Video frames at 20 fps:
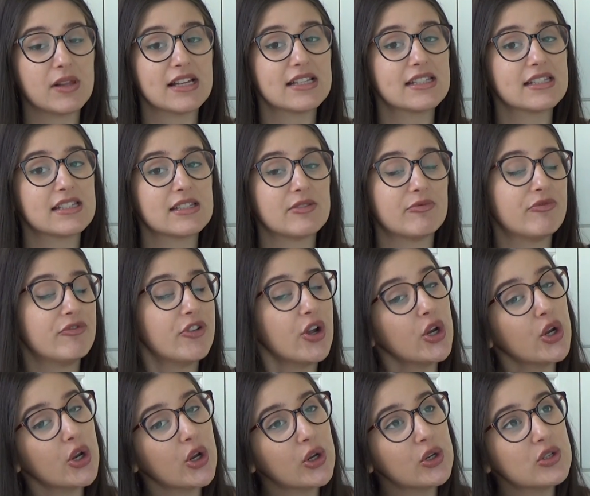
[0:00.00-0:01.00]
plus some
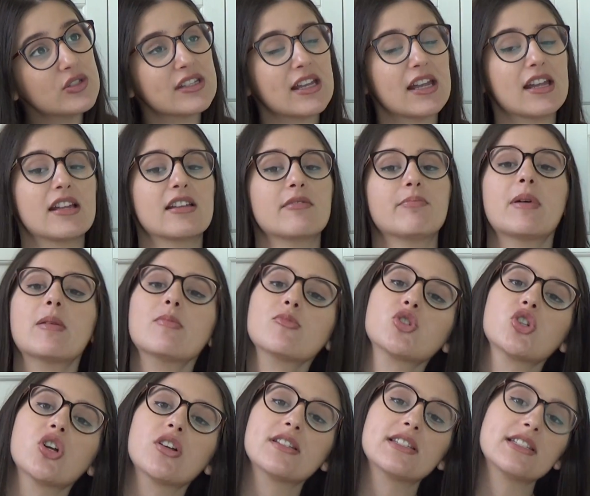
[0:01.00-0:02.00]
photos and bump
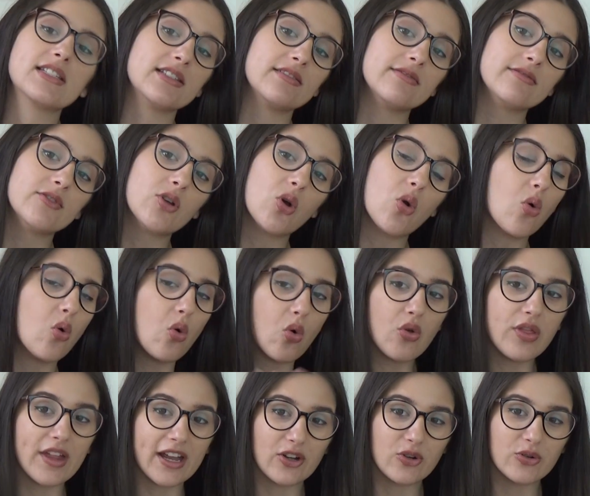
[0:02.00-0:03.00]
shots and
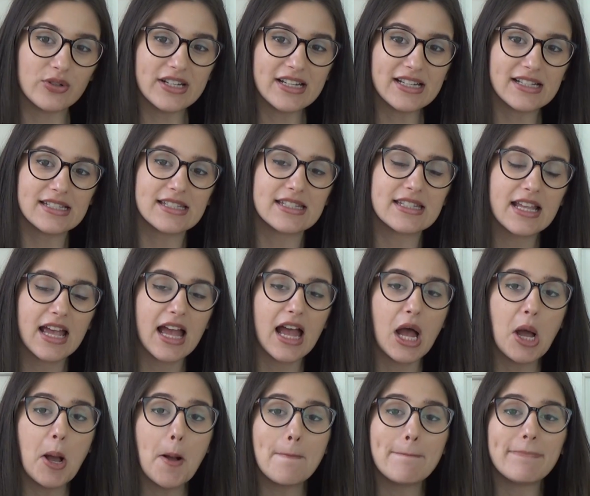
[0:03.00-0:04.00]
all that goodness.
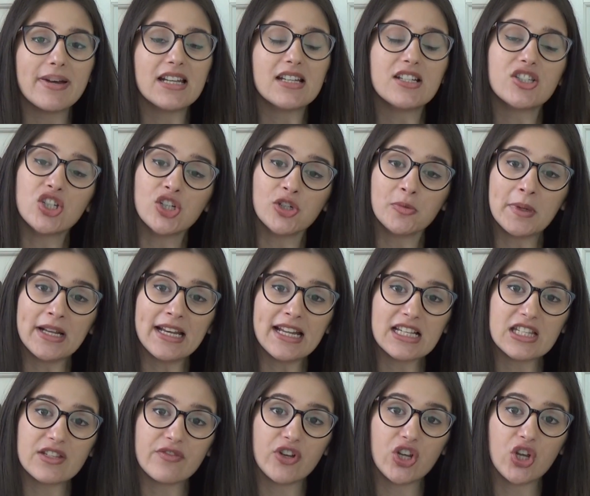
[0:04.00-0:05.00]
But until my
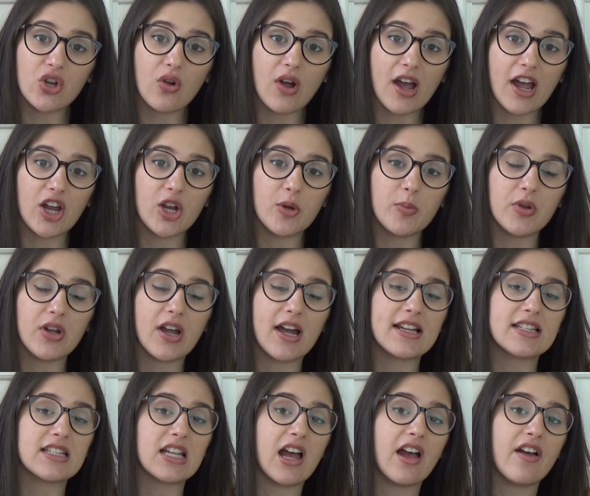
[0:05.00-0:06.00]
next video, I hope you
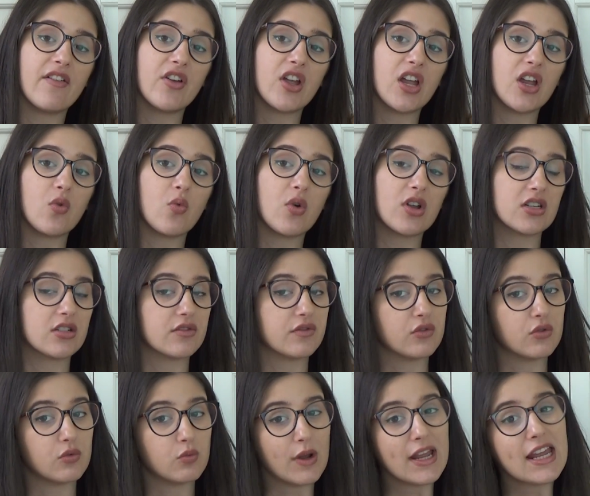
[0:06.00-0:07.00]
guys have a
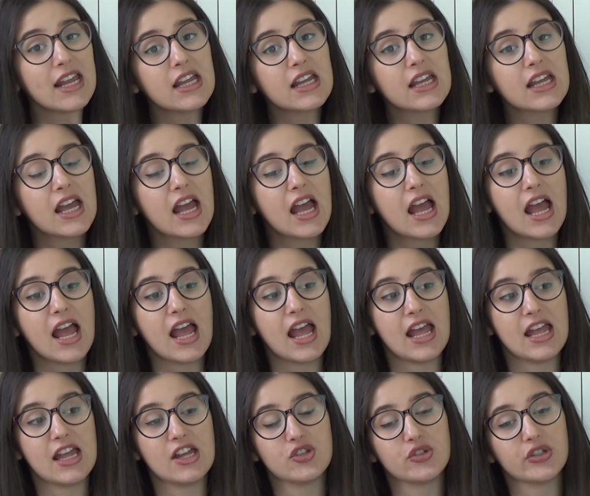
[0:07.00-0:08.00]
wonderful week
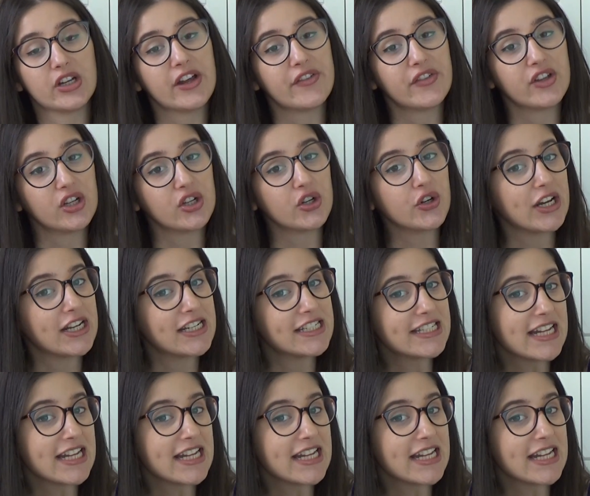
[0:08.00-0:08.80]
and you're having a great